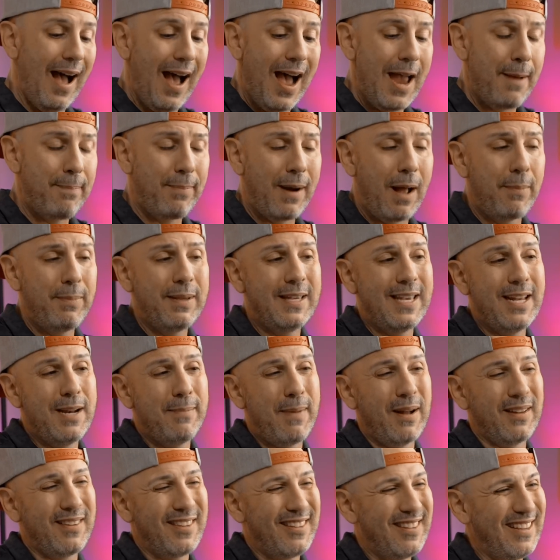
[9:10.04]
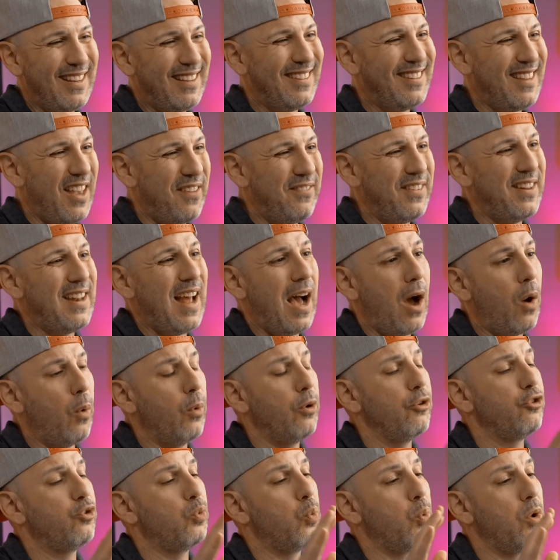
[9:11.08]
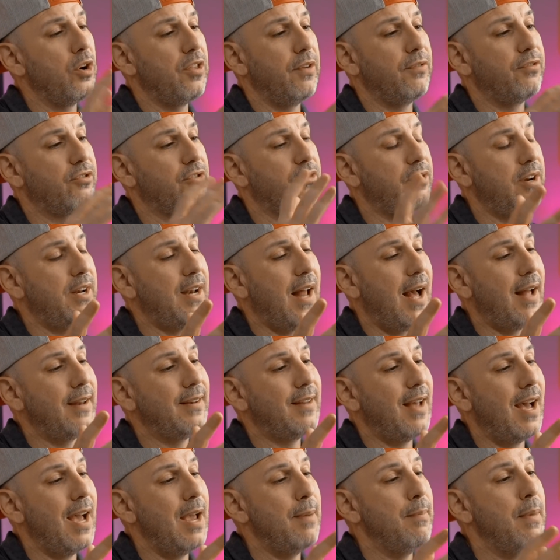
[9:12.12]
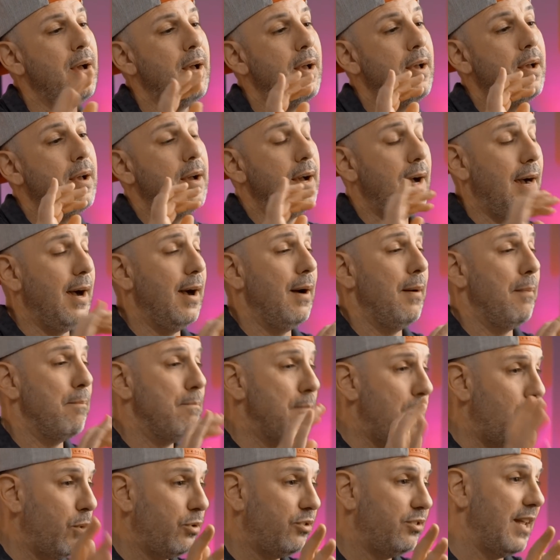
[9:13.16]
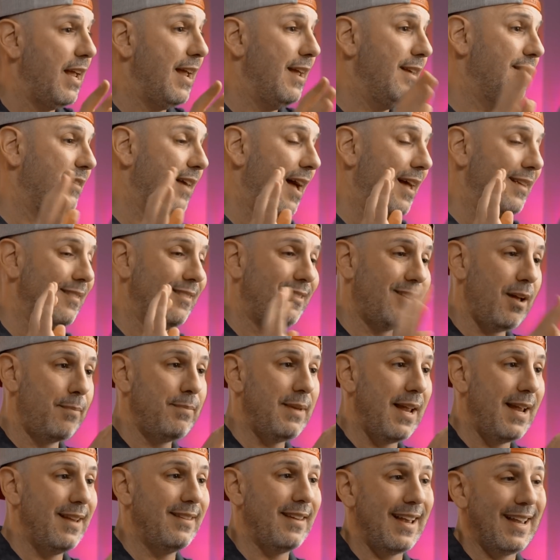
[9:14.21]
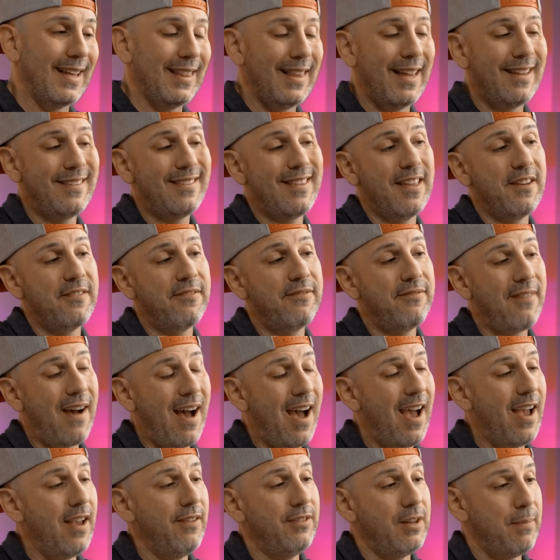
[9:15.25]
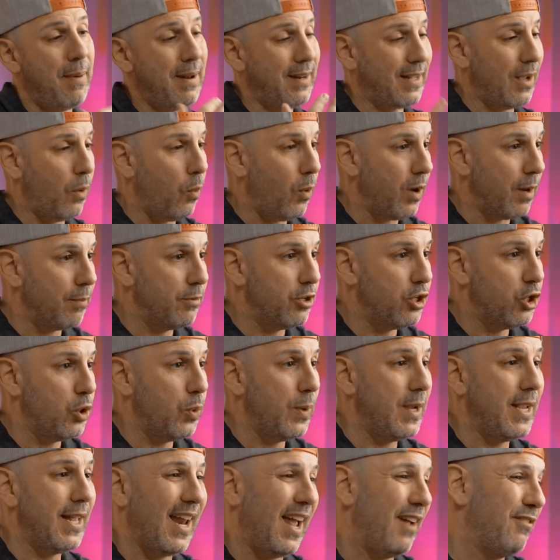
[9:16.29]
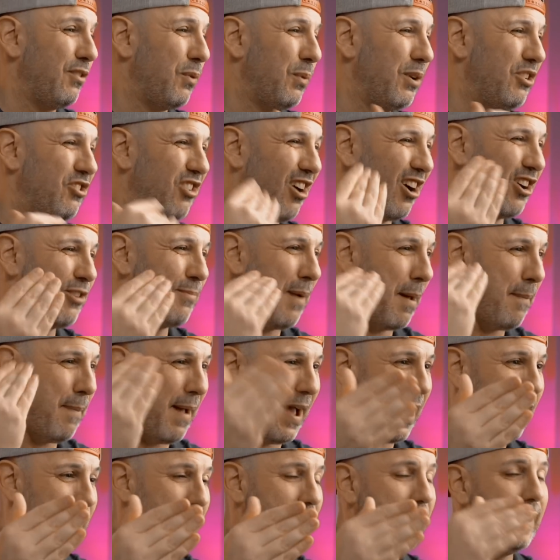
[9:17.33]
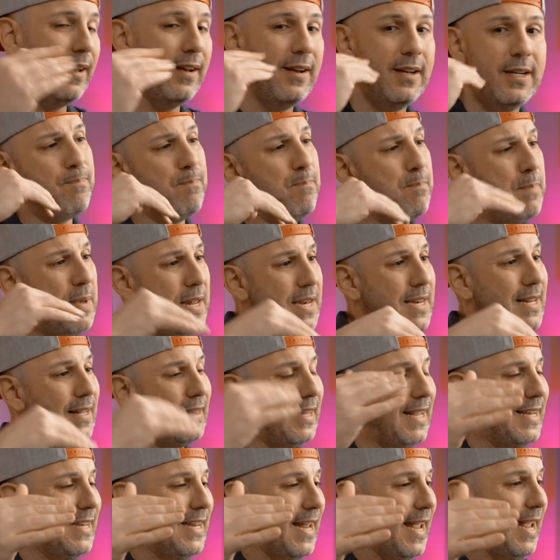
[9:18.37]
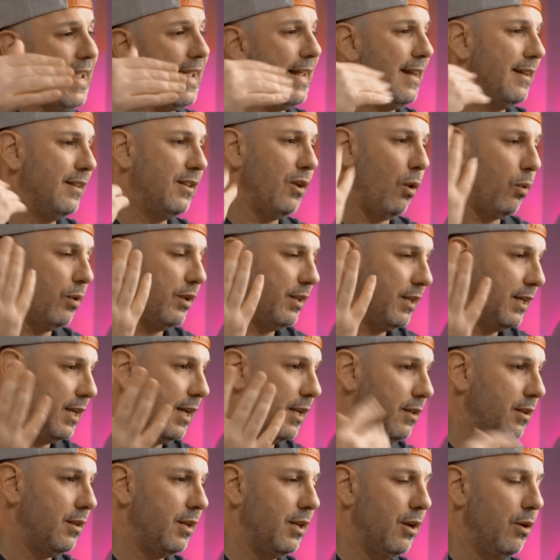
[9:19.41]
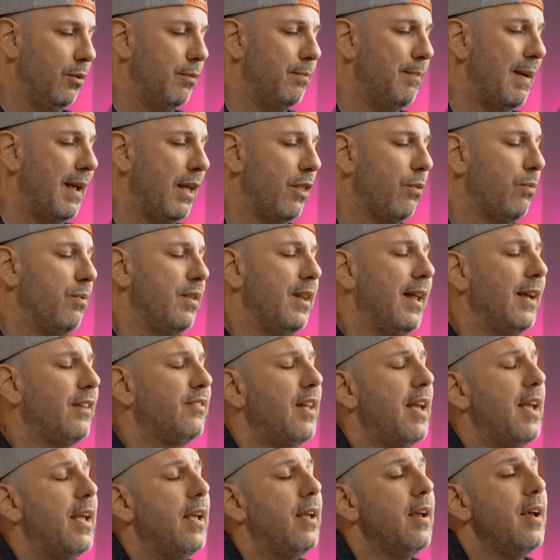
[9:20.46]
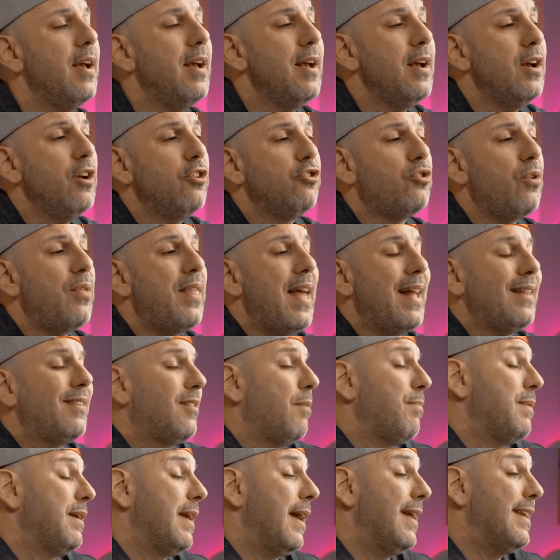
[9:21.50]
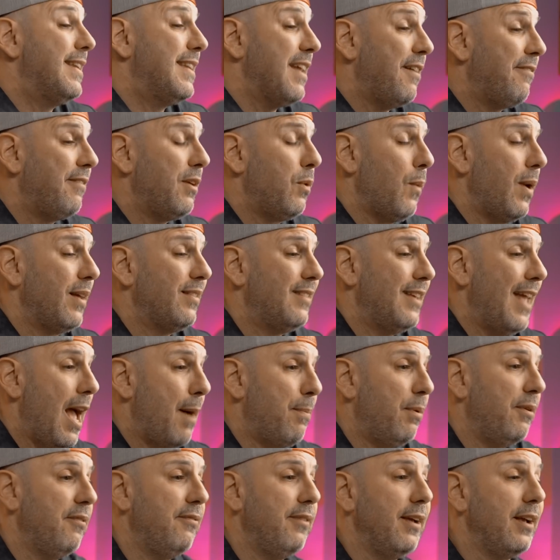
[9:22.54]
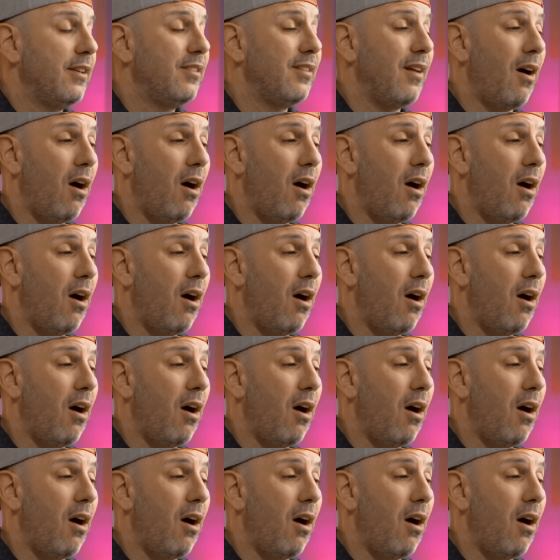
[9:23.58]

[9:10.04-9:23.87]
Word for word: I probably get about six, seven hours worth of screen on time uh, most days. On some days, I get less than five, depending on what I'm doing, and I have to recharge my battery mid to late day to only to get you know make it through the next day. So that's something I definitely want to see Apple fix.